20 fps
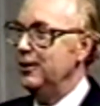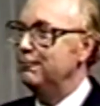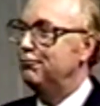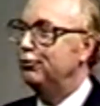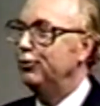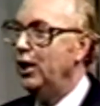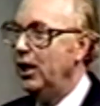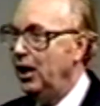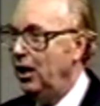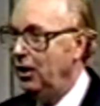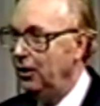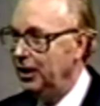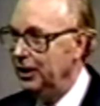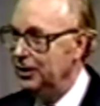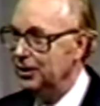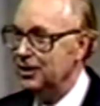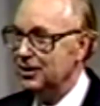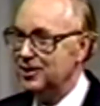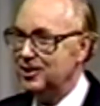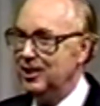prayer
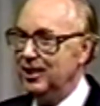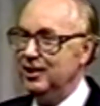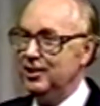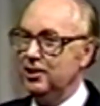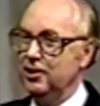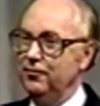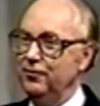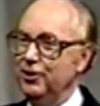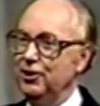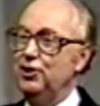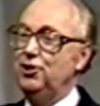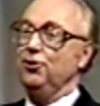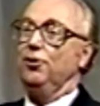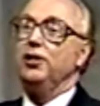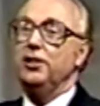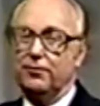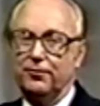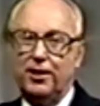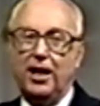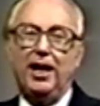and a sense of
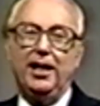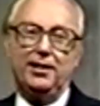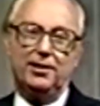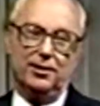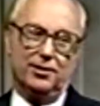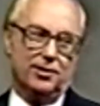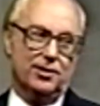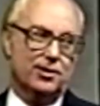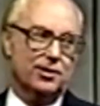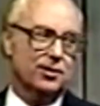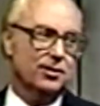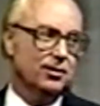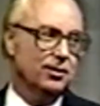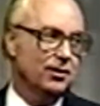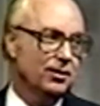intuitive guidance.